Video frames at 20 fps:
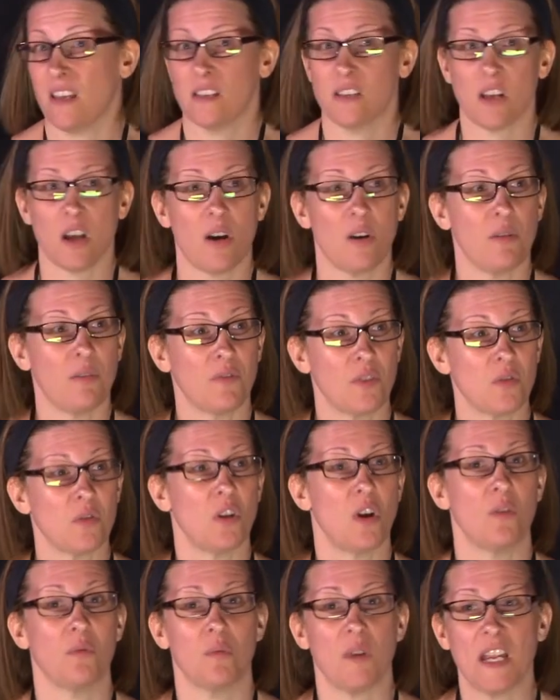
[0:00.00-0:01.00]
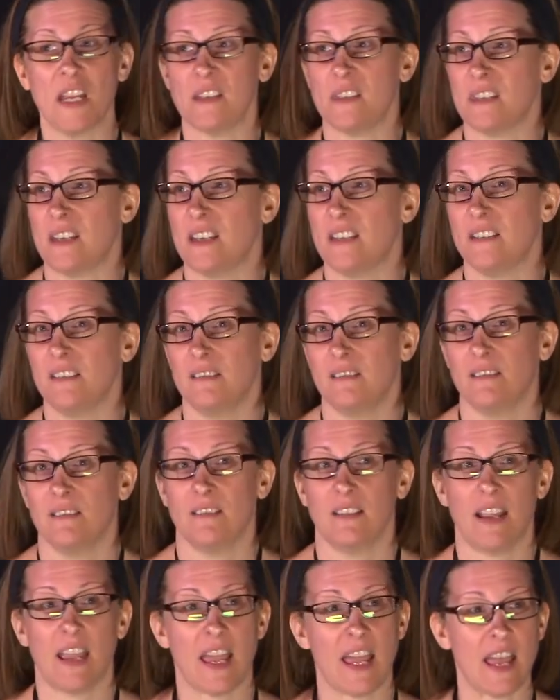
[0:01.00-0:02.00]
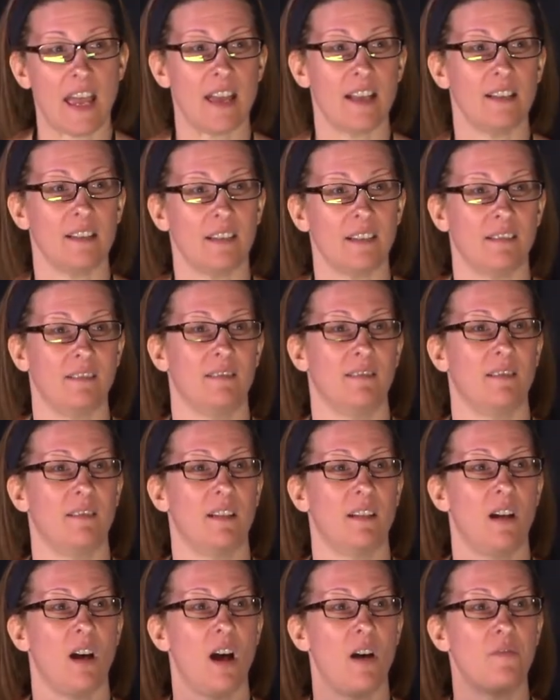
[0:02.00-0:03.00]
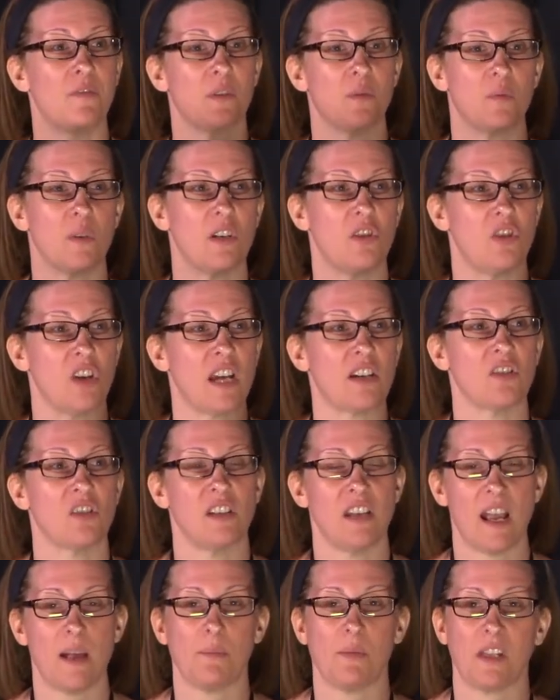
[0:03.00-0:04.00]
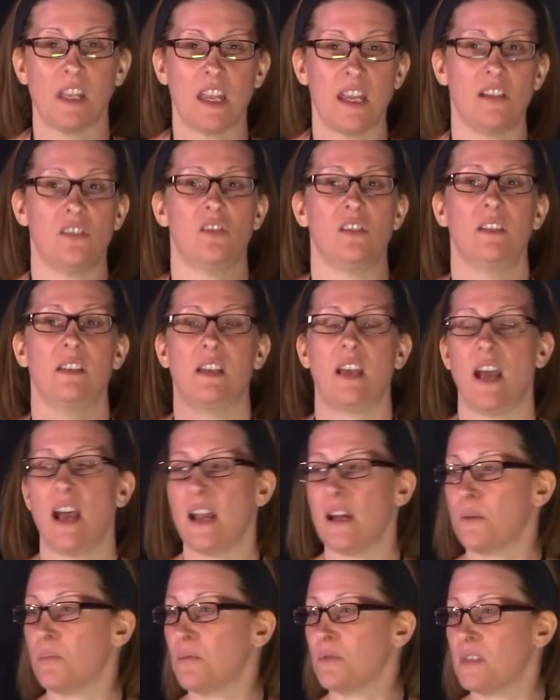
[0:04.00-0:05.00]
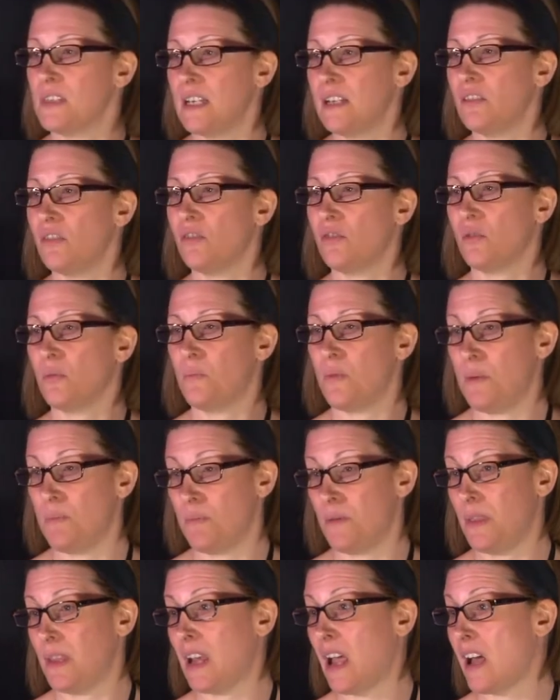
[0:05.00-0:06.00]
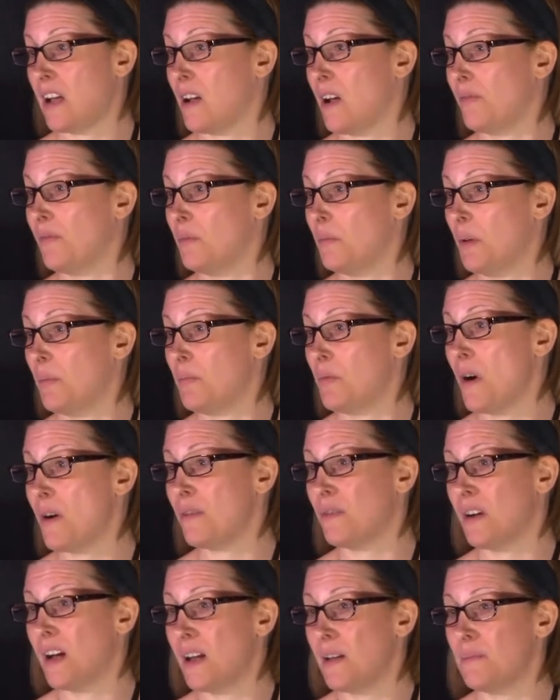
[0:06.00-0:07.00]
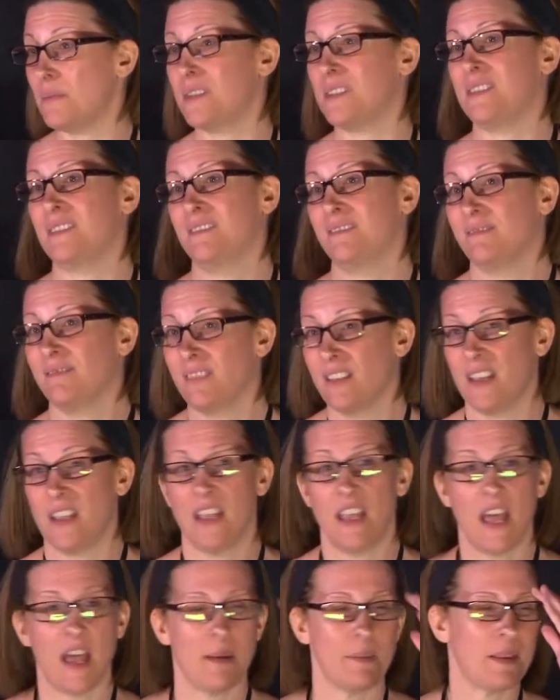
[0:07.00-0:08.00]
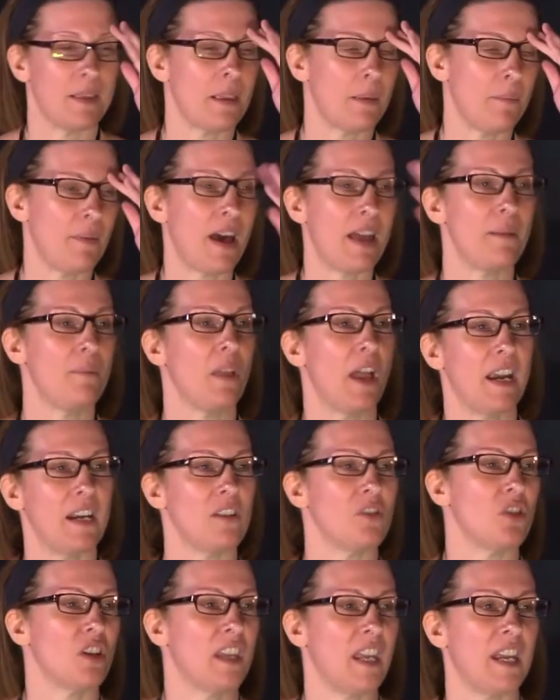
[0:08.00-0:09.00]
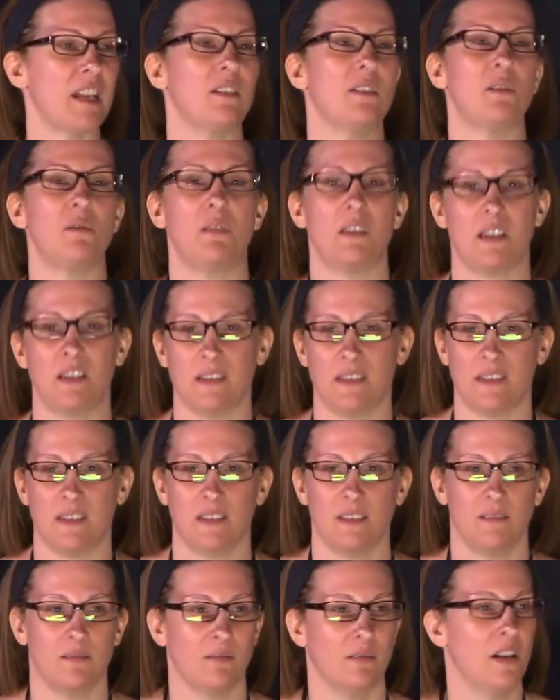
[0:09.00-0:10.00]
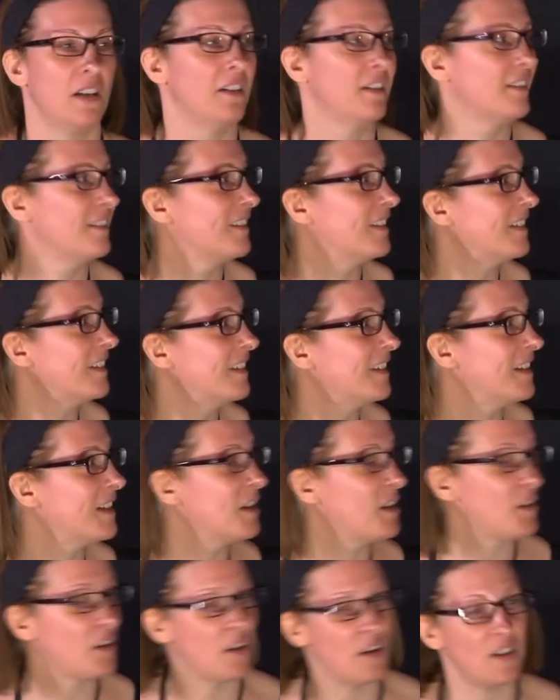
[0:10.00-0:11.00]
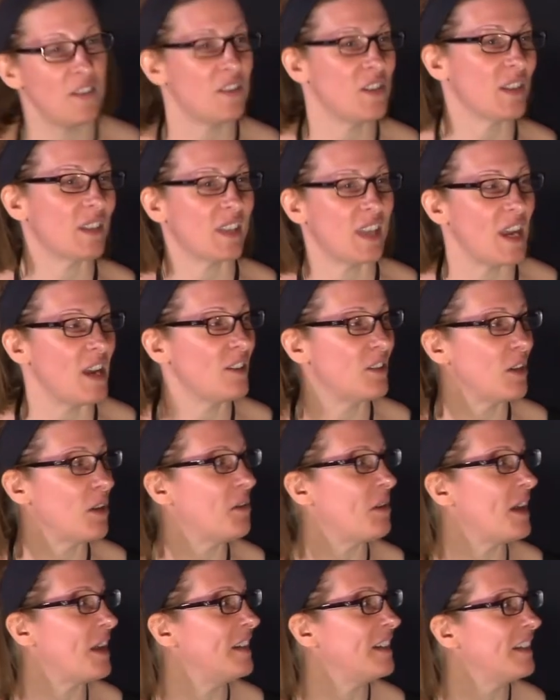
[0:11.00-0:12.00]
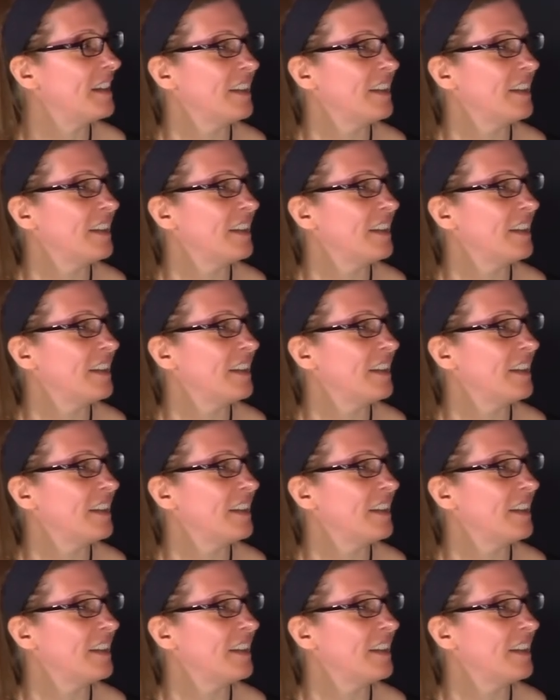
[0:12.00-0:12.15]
So if there's no reason, and of the rejection applications, a higher percentage are people that got government programs, the bottom line is you can't do this. You just can't do it.